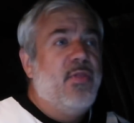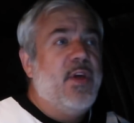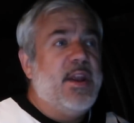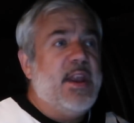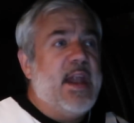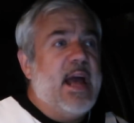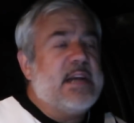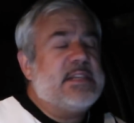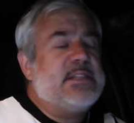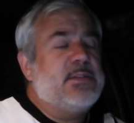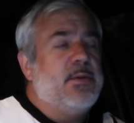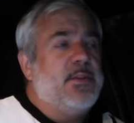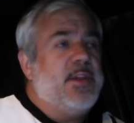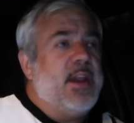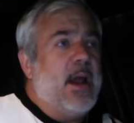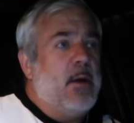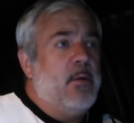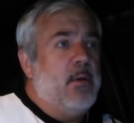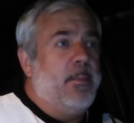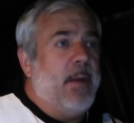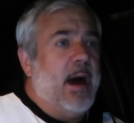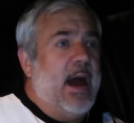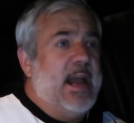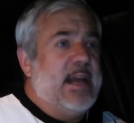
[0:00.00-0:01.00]
The next one that
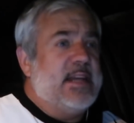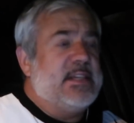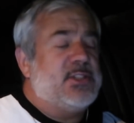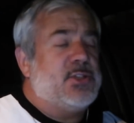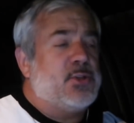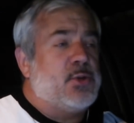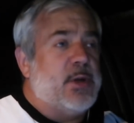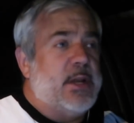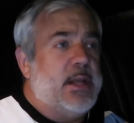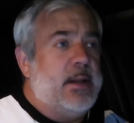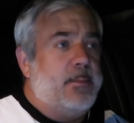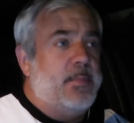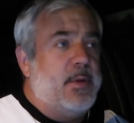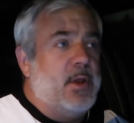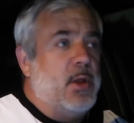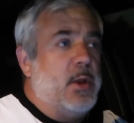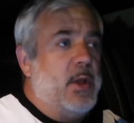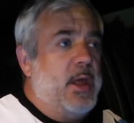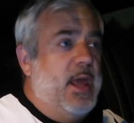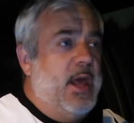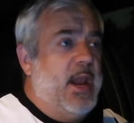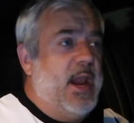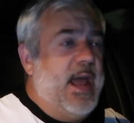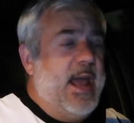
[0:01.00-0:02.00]
I would buy is Treat
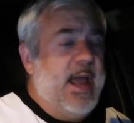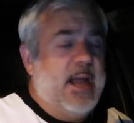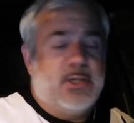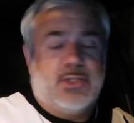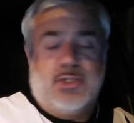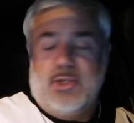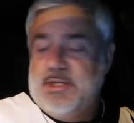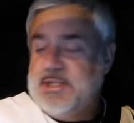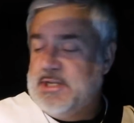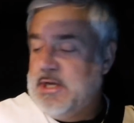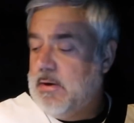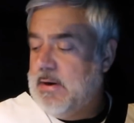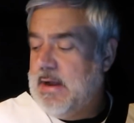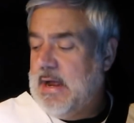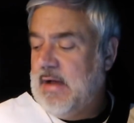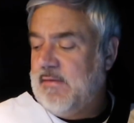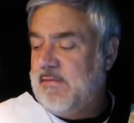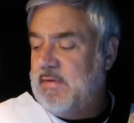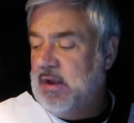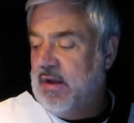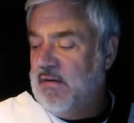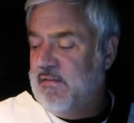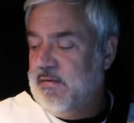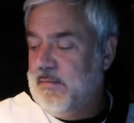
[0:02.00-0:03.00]
Beauty, and I actually don't
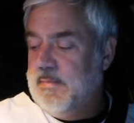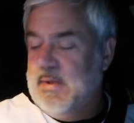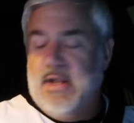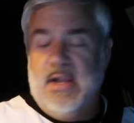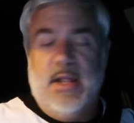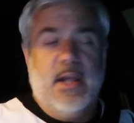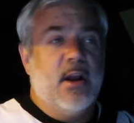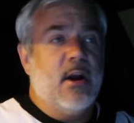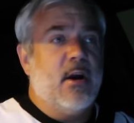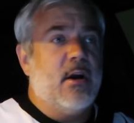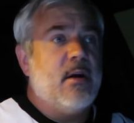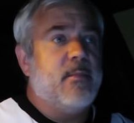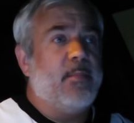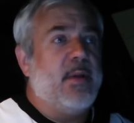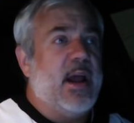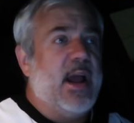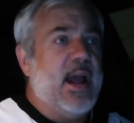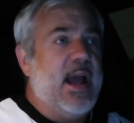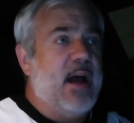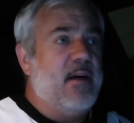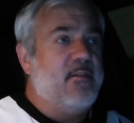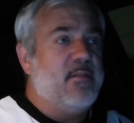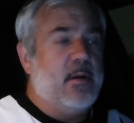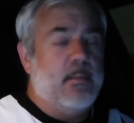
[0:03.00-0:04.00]
have any of them in here, but
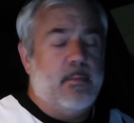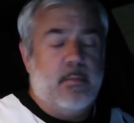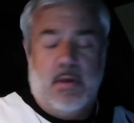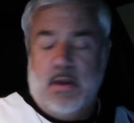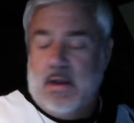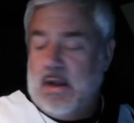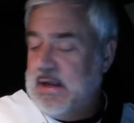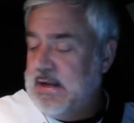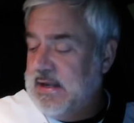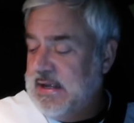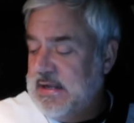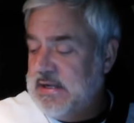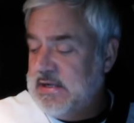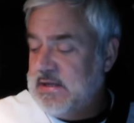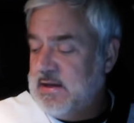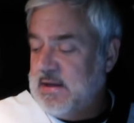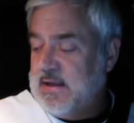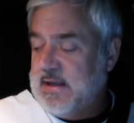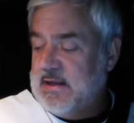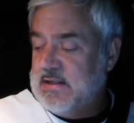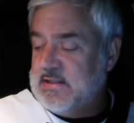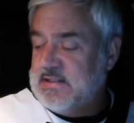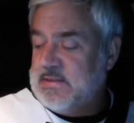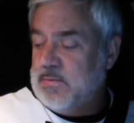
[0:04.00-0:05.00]
I have them. I need to
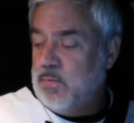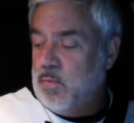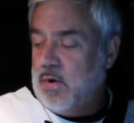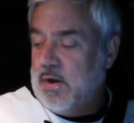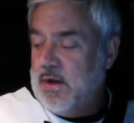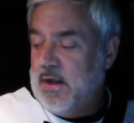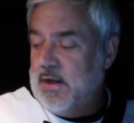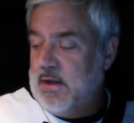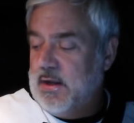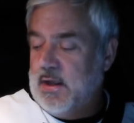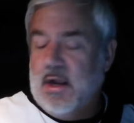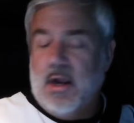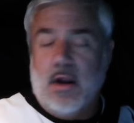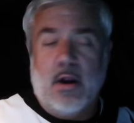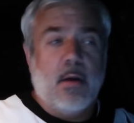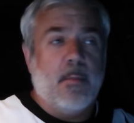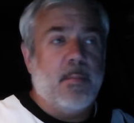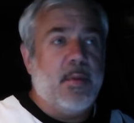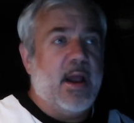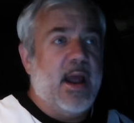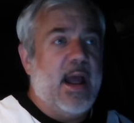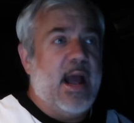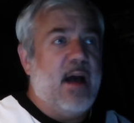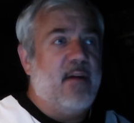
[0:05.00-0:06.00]
get one in here,
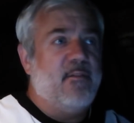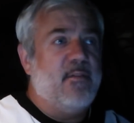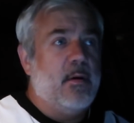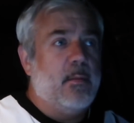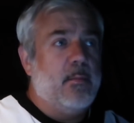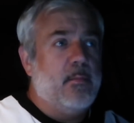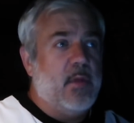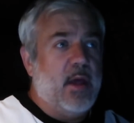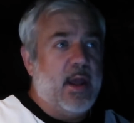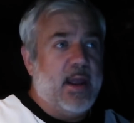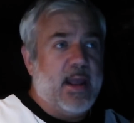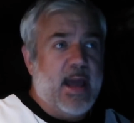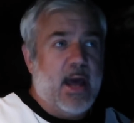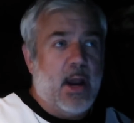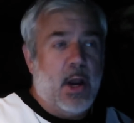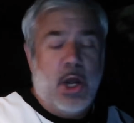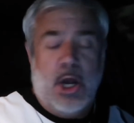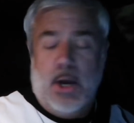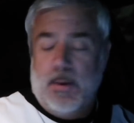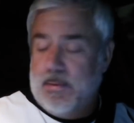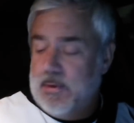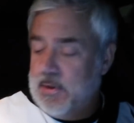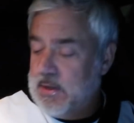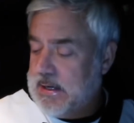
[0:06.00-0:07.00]
but I have them like at
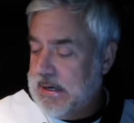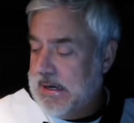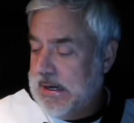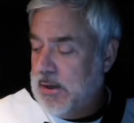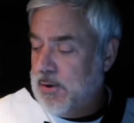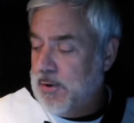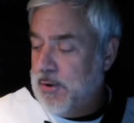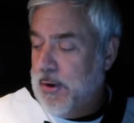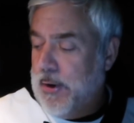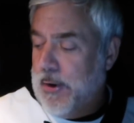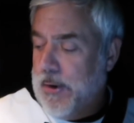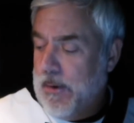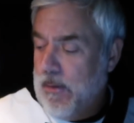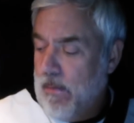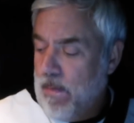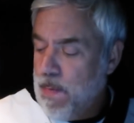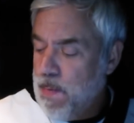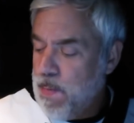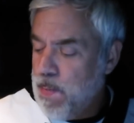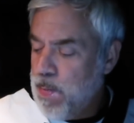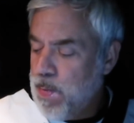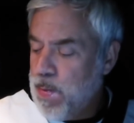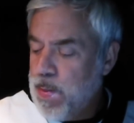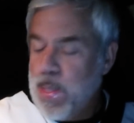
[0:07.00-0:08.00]
home on the counter.
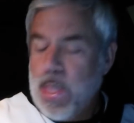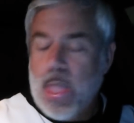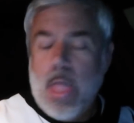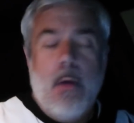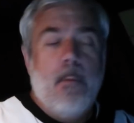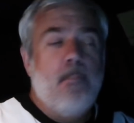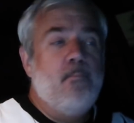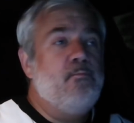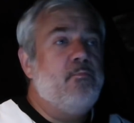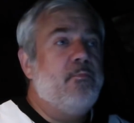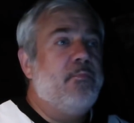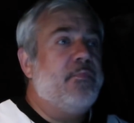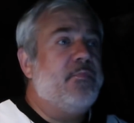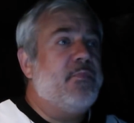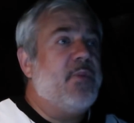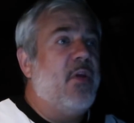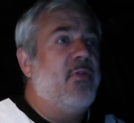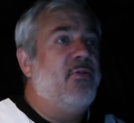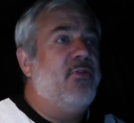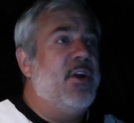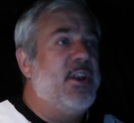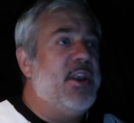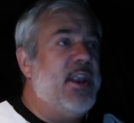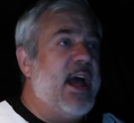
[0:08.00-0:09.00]

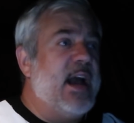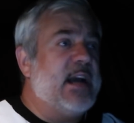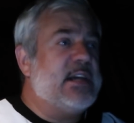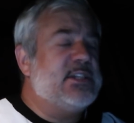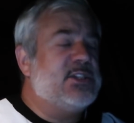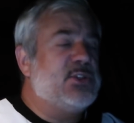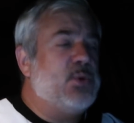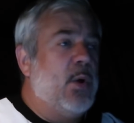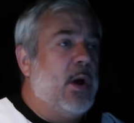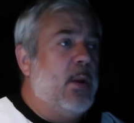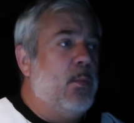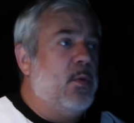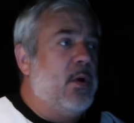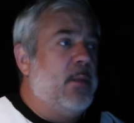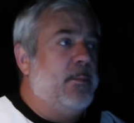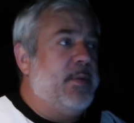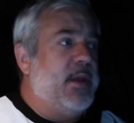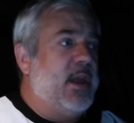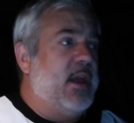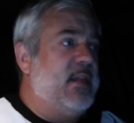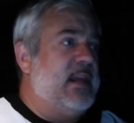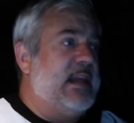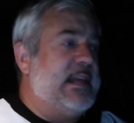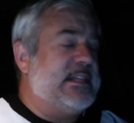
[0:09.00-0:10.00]
The next one would
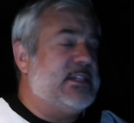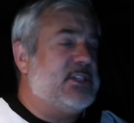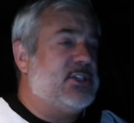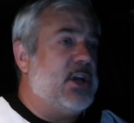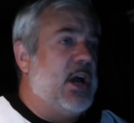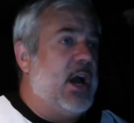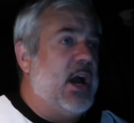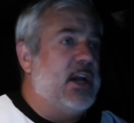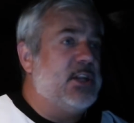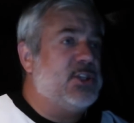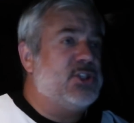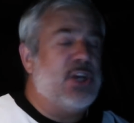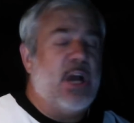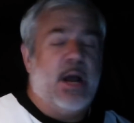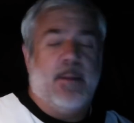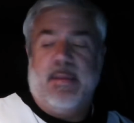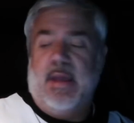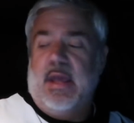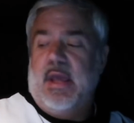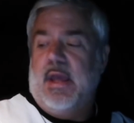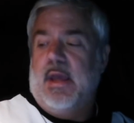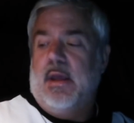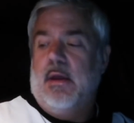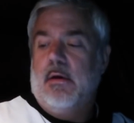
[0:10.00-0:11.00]
be these uh,
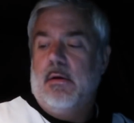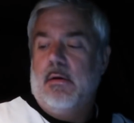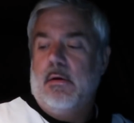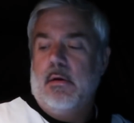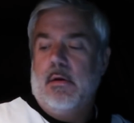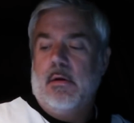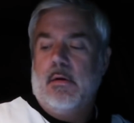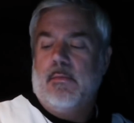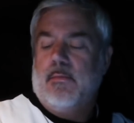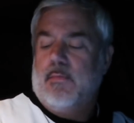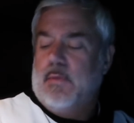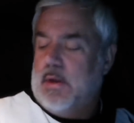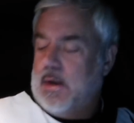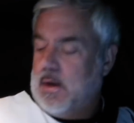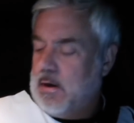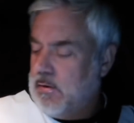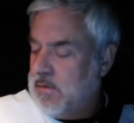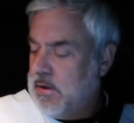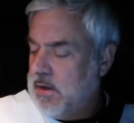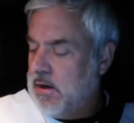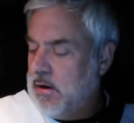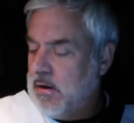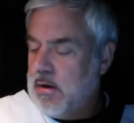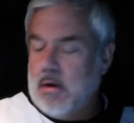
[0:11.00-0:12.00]
chubby.
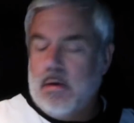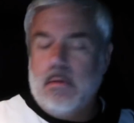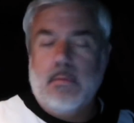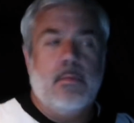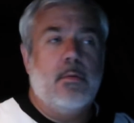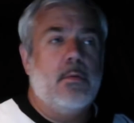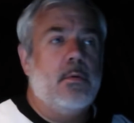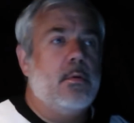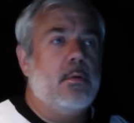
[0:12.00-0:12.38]
Here they are.